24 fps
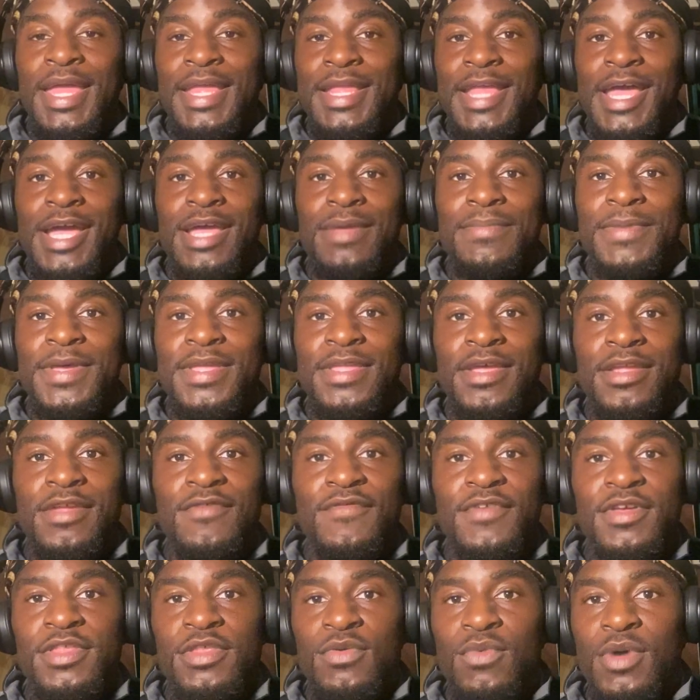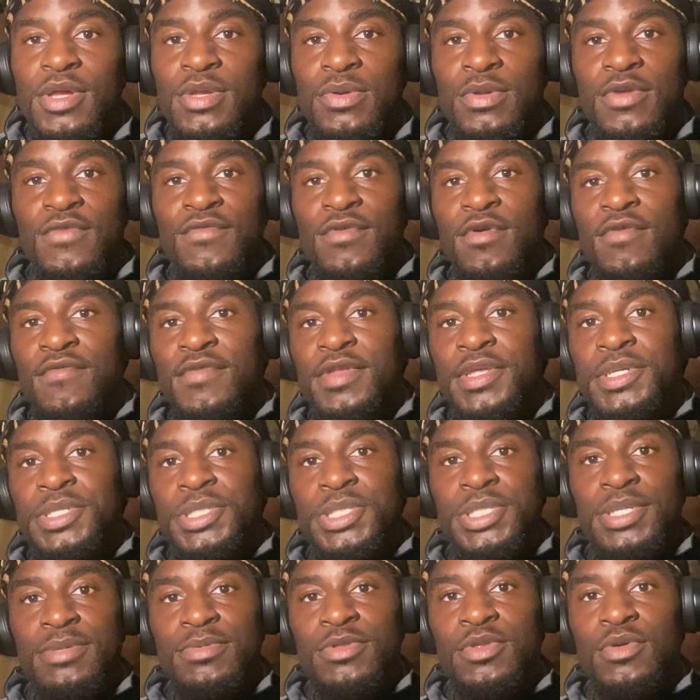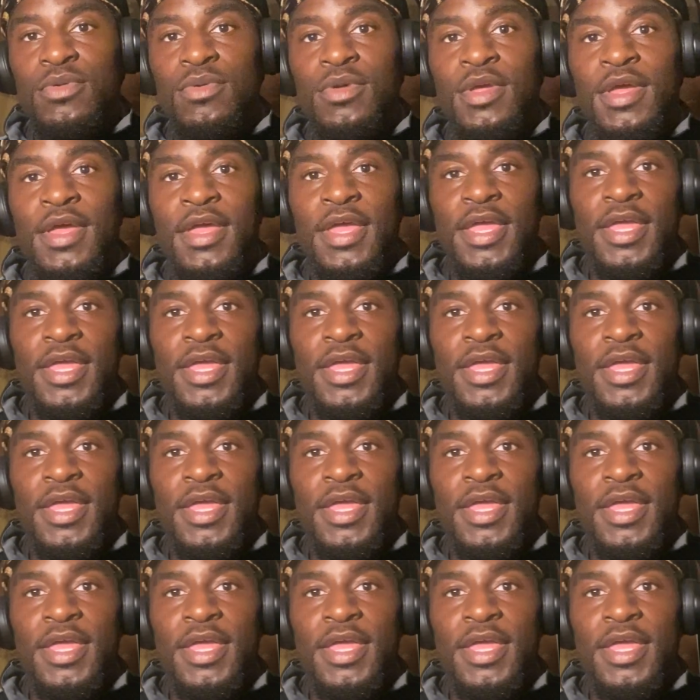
That could be another reason why you're in the wrong relationship too.